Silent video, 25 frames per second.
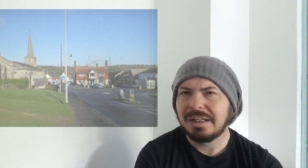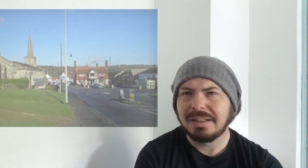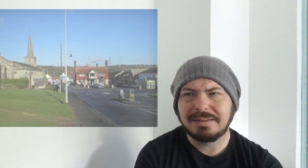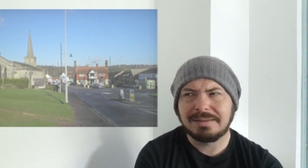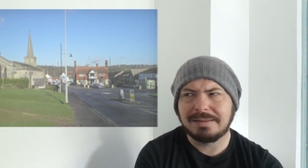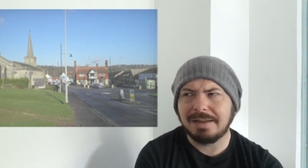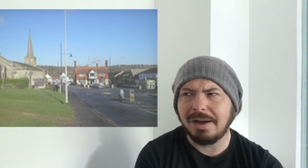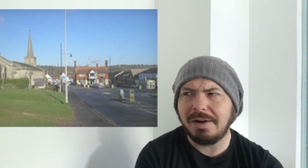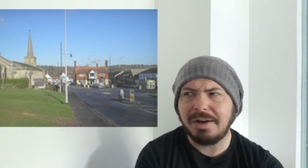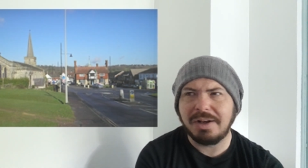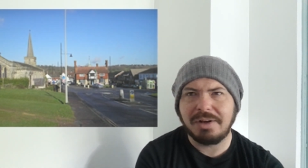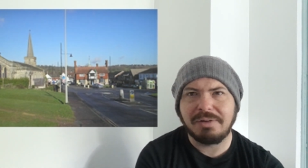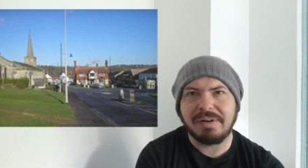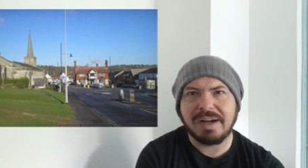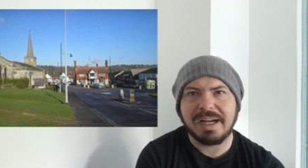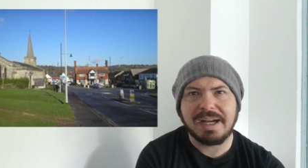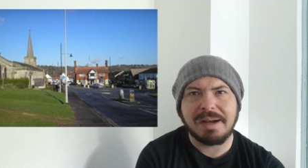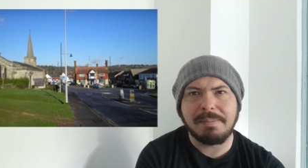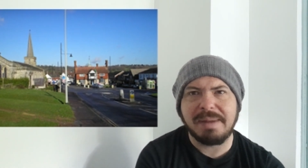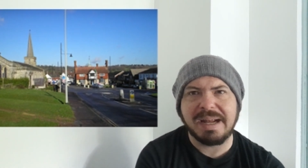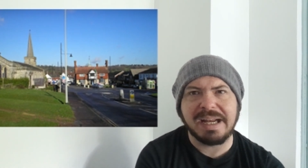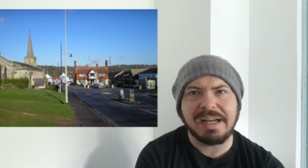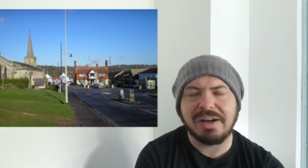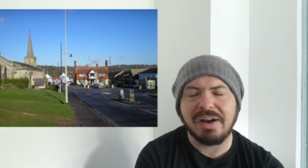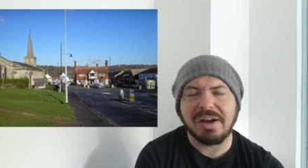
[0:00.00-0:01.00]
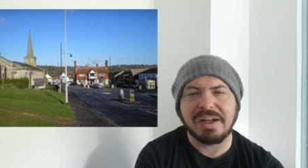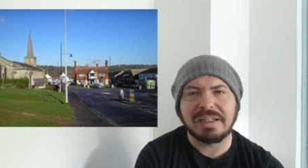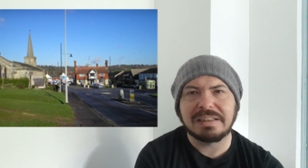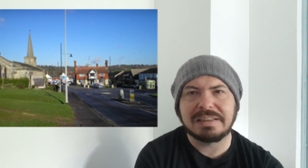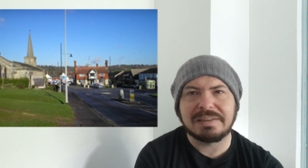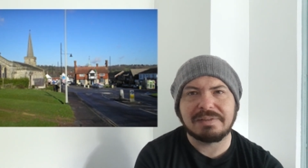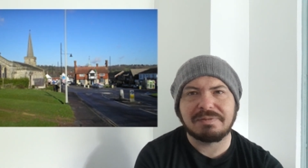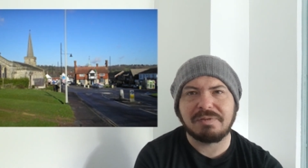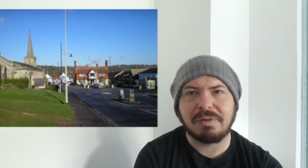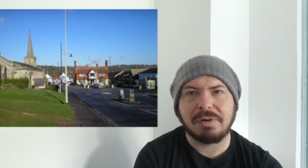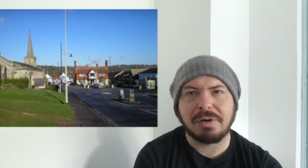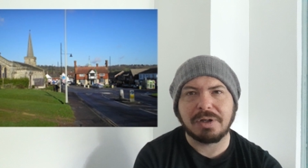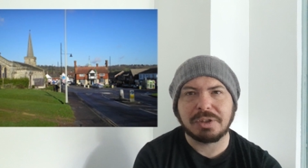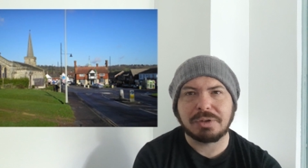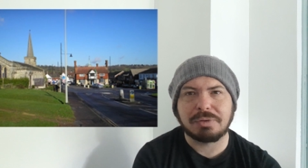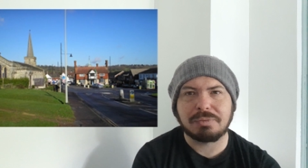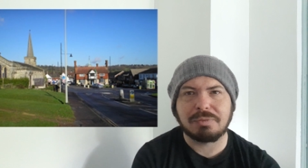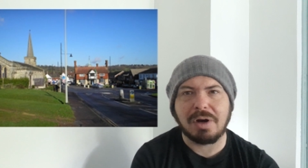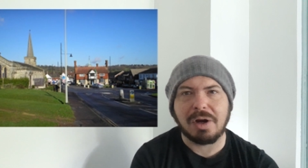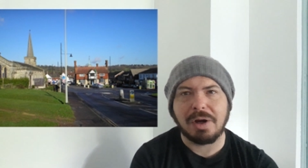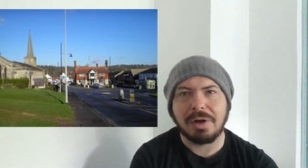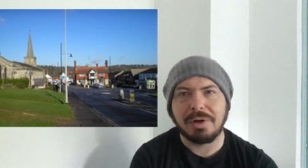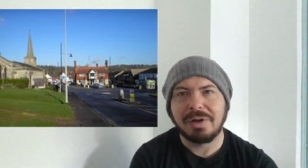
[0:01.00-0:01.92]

totally recommend going to Forest Row.